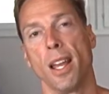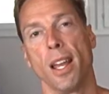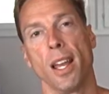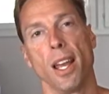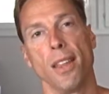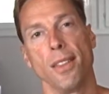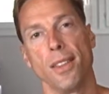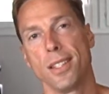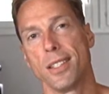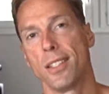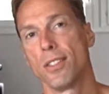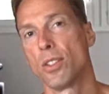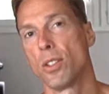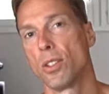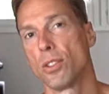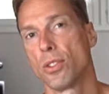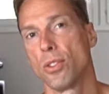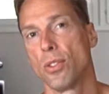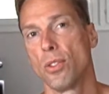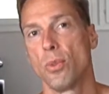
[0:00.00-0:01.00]
And this is
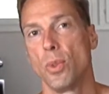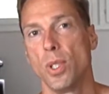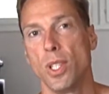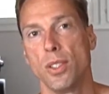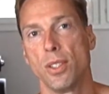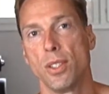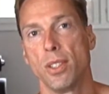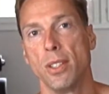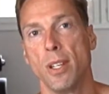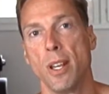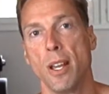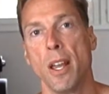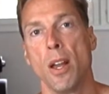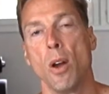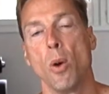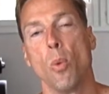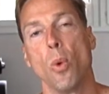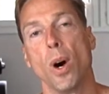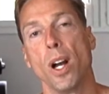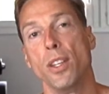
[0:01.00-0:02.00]
also the reason
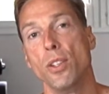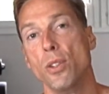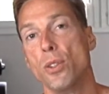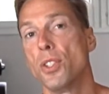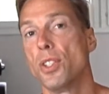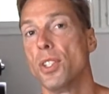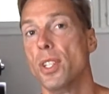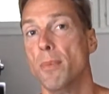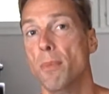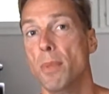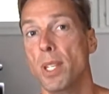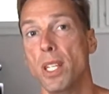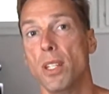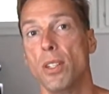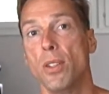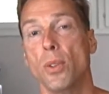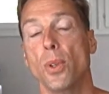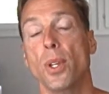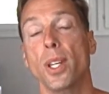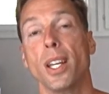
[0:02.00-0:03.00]
why you see me
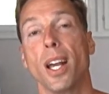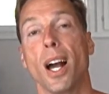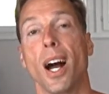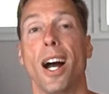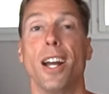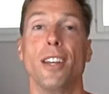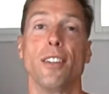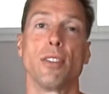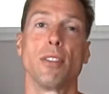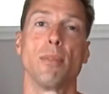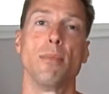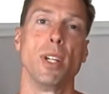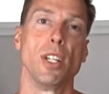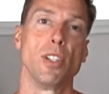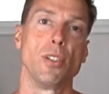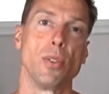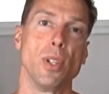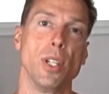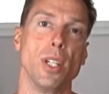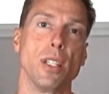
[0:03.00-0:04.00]
doing
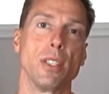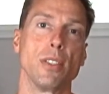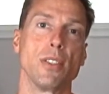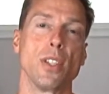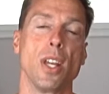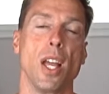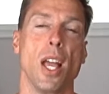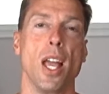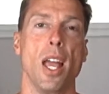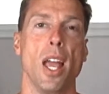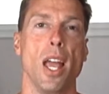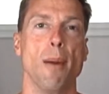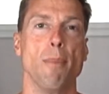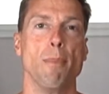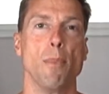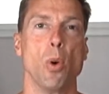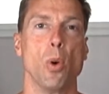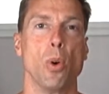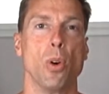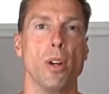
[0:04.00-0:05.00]
isometrics and
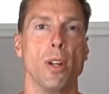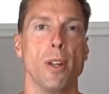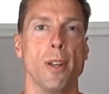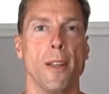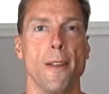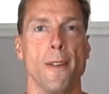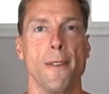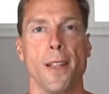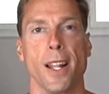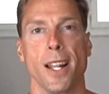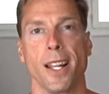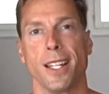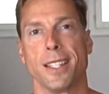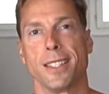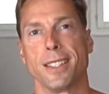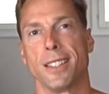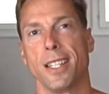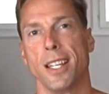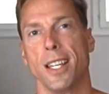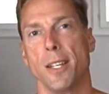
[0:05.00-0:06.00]
more,
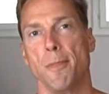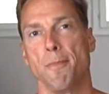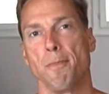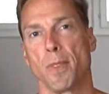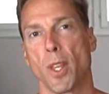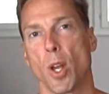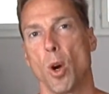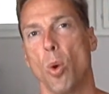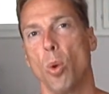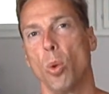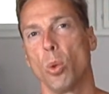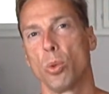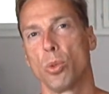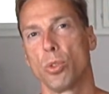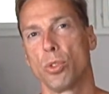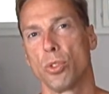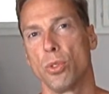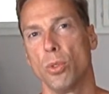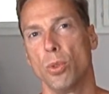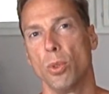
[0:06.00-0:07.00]
let's say, old
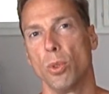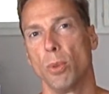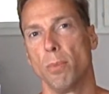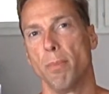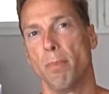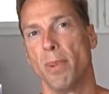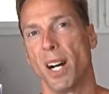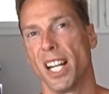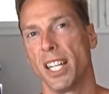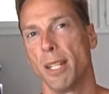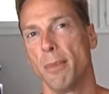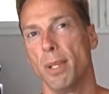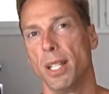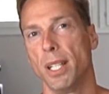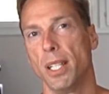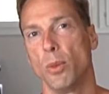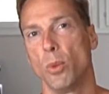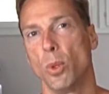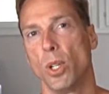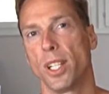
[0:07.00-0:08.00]
school
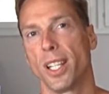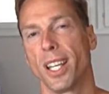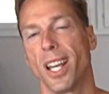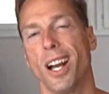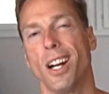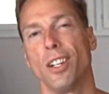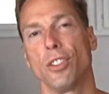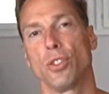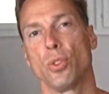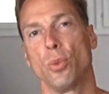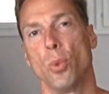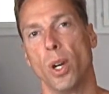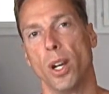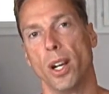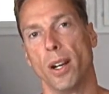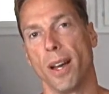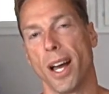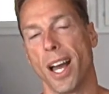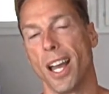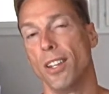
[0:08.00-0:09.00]
bodybuilding workouts
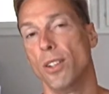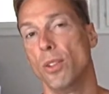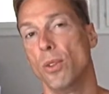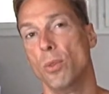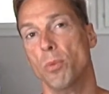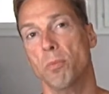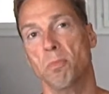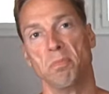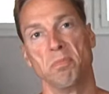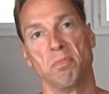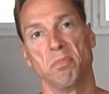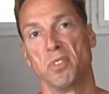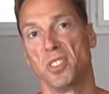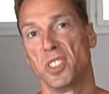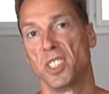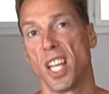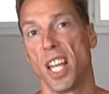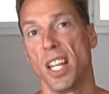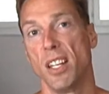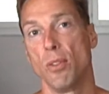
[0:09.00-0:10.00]
where I do
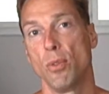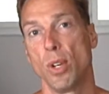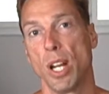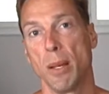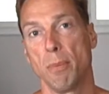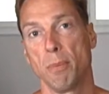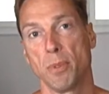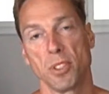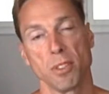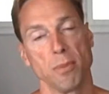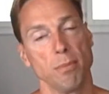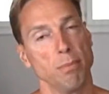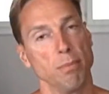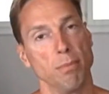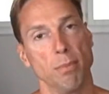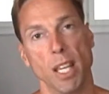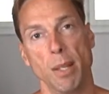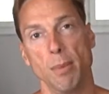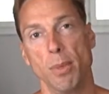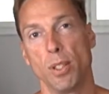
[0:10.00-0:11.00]
10 reps,
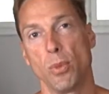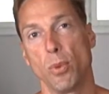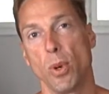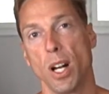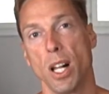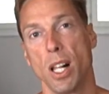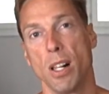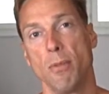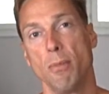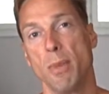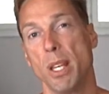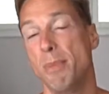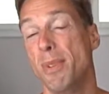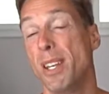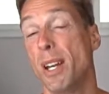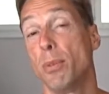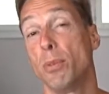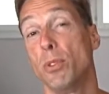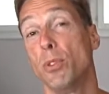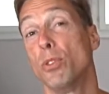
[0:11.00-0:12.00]
maybe 12, maybe
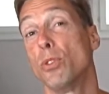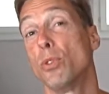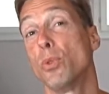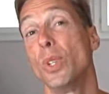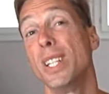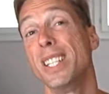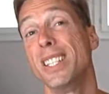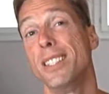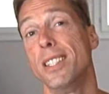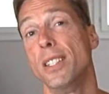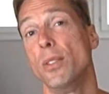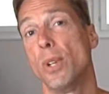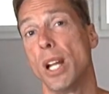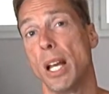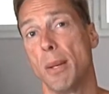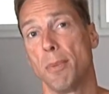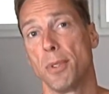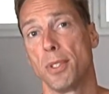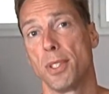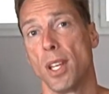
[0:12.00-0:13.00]
up to 20
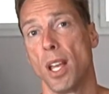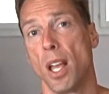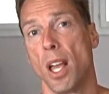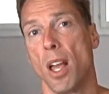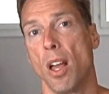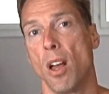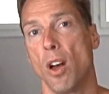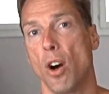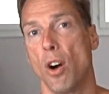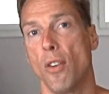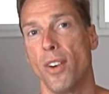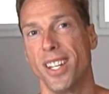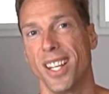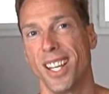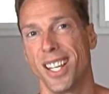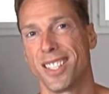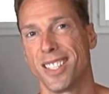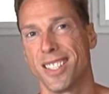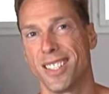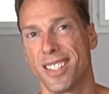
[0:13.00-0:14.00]
reps of an
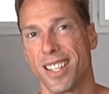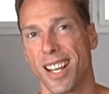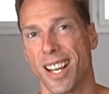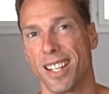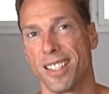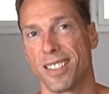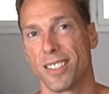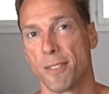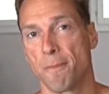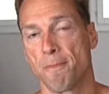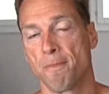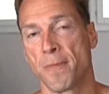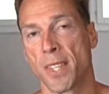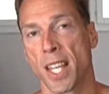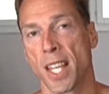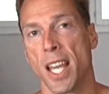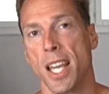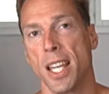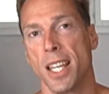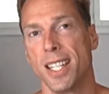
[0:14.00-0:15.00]
exercise.
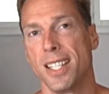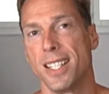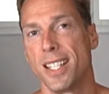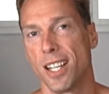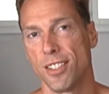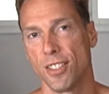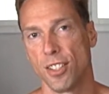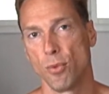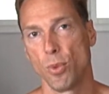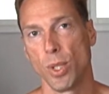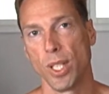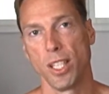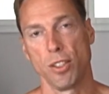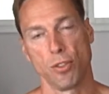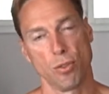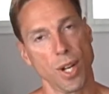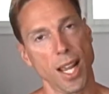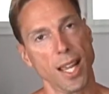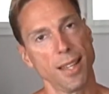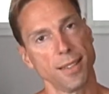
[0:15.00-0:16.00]
It doesn't really
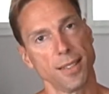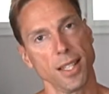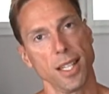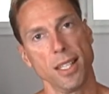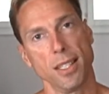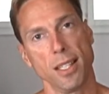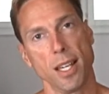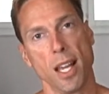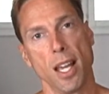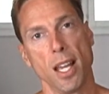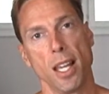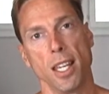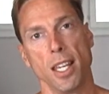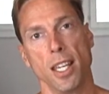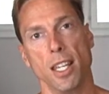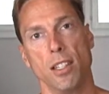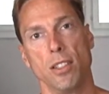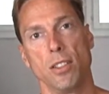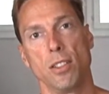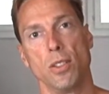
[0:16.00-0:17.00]
translate
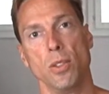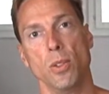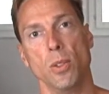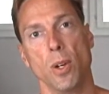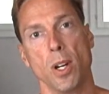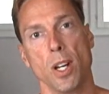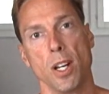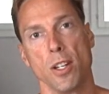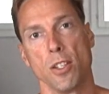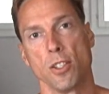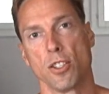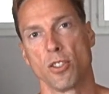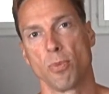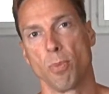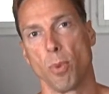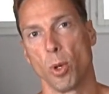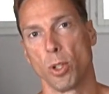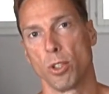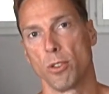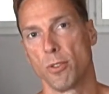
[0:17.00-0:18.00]
into
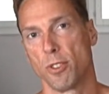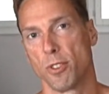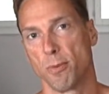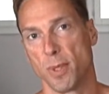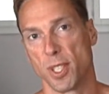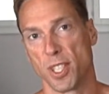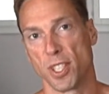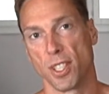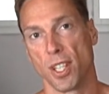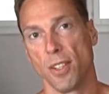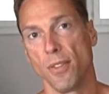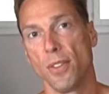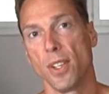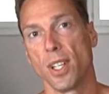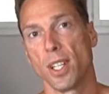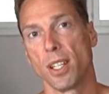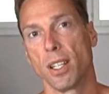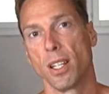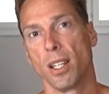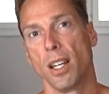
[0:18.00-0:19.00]

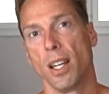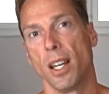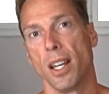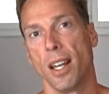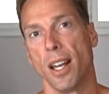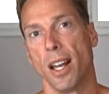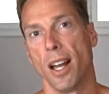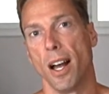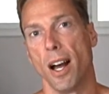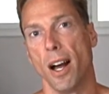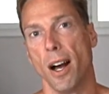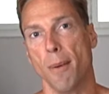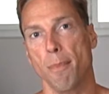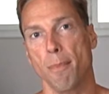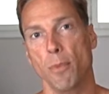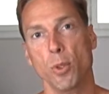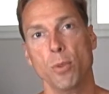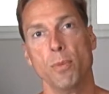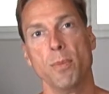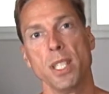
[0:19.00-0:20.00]
sport-specific
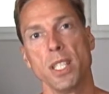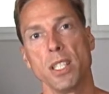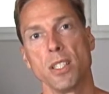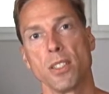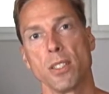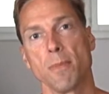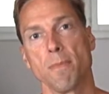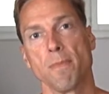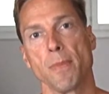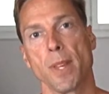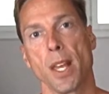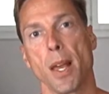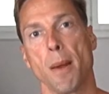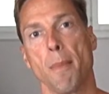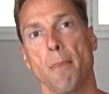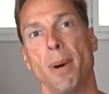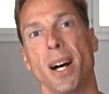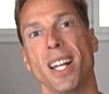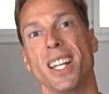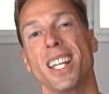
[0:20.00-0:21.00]
movements,
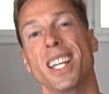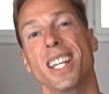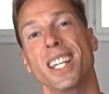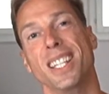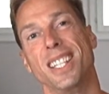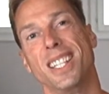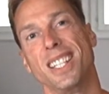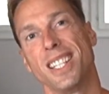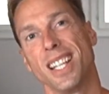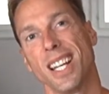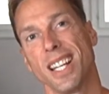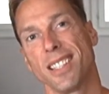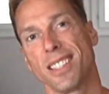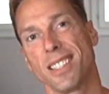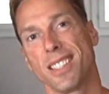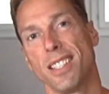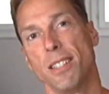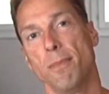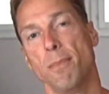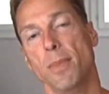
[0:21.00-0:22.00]
but it
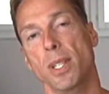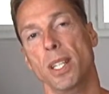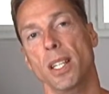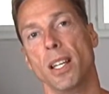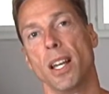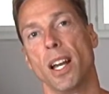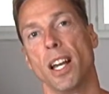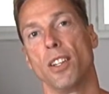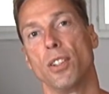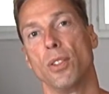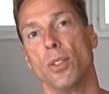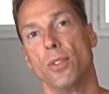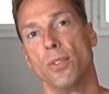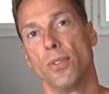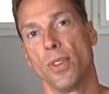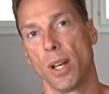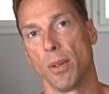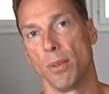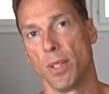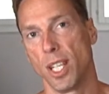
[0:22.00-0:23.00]
does give me a good
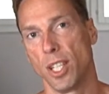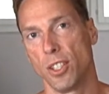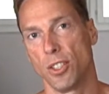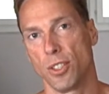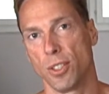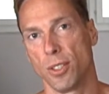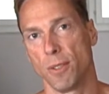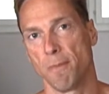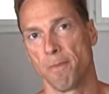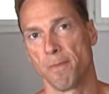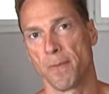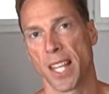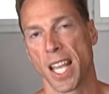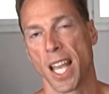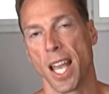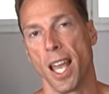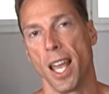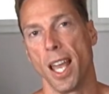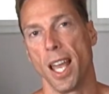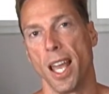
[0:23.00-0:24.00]
foundation.
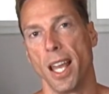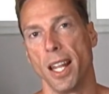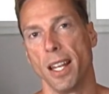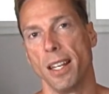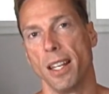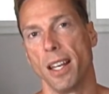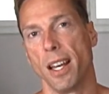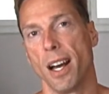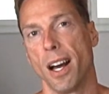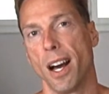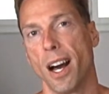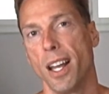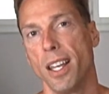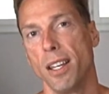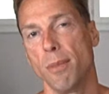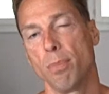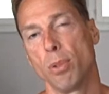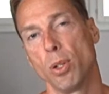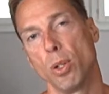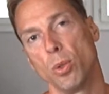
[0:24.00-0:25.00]
And I
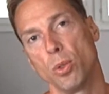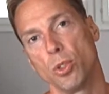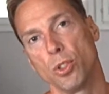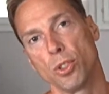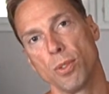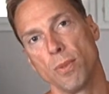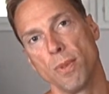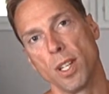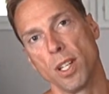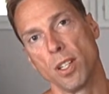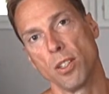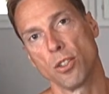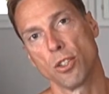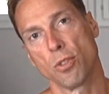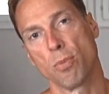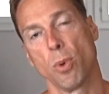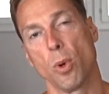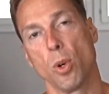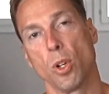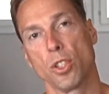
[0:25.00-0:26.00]
approach
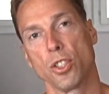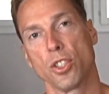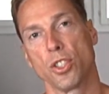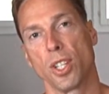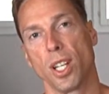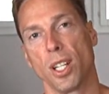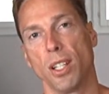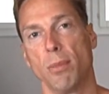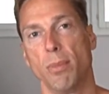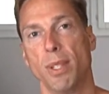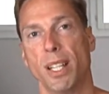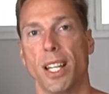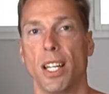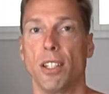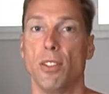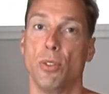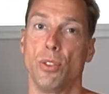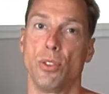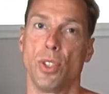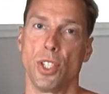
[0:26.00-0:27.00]
sports a little bit like
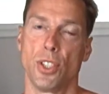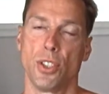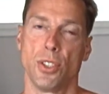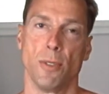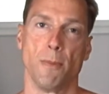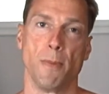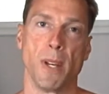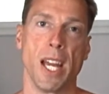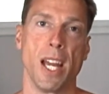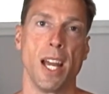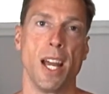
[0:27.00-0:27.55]
nutrition.